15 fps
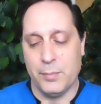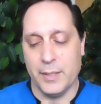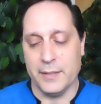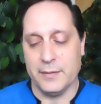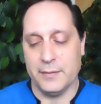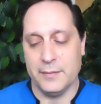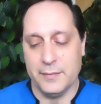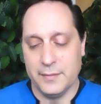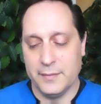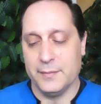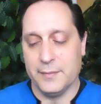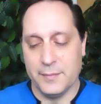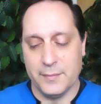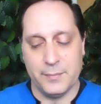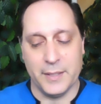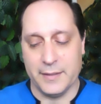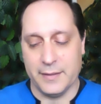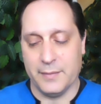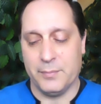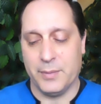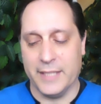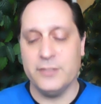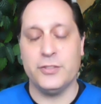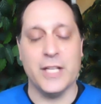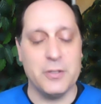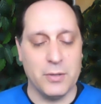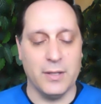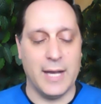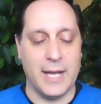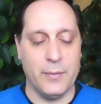awesome. But, but, but in
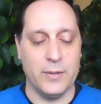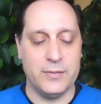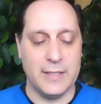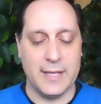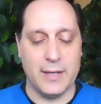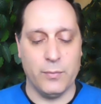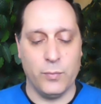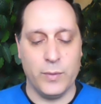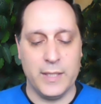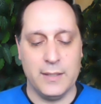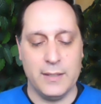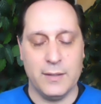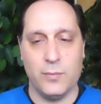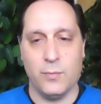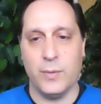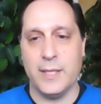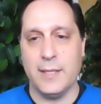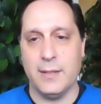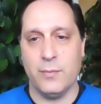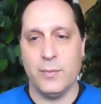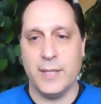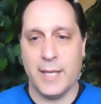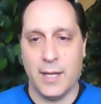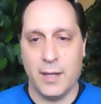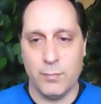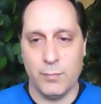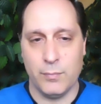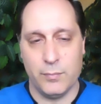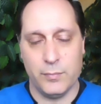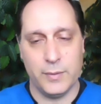general, I would say that we, we, we help
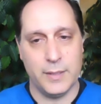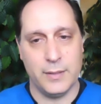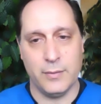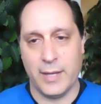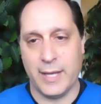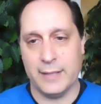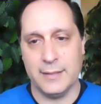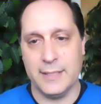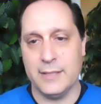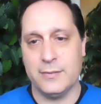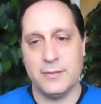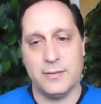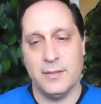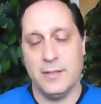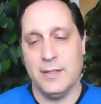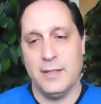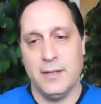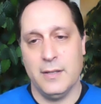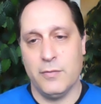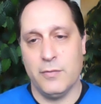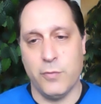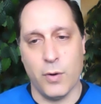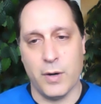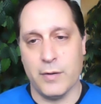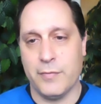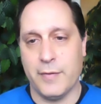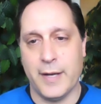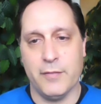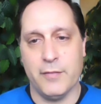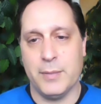you know, at least four out of
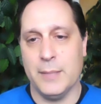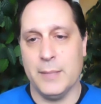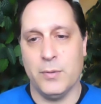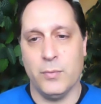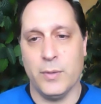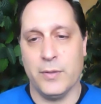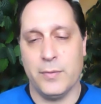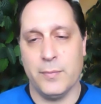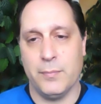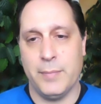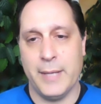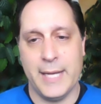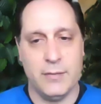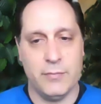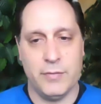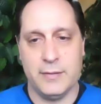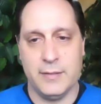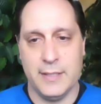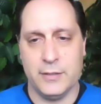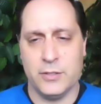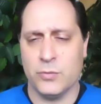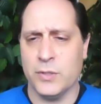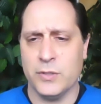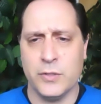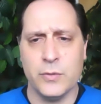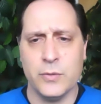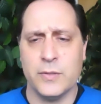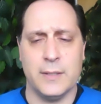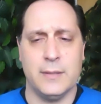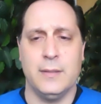five people with pain and fatigue to
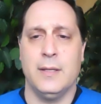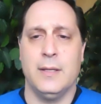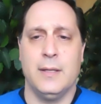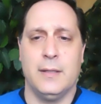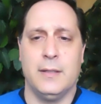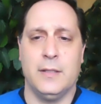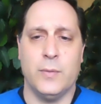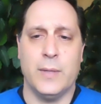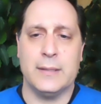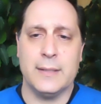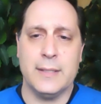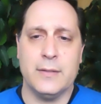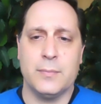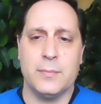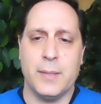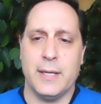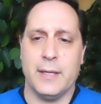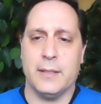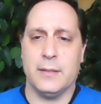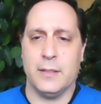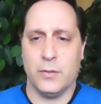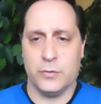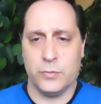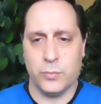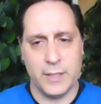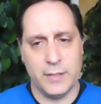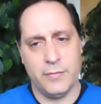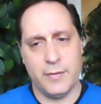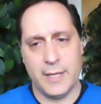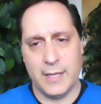reduce it, you know, at least by, you know,
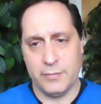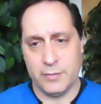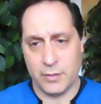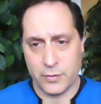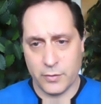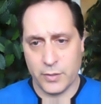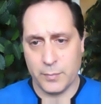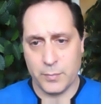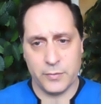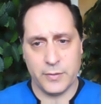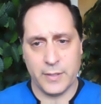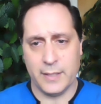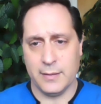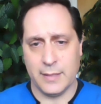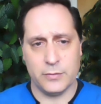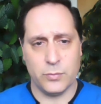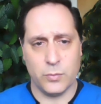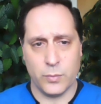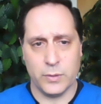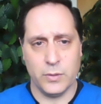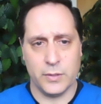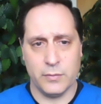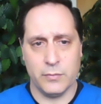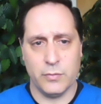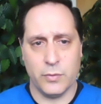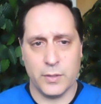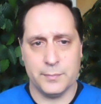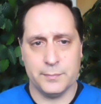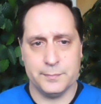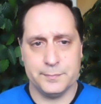twenty-five to thirty percent. And that's what we're looking
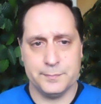for.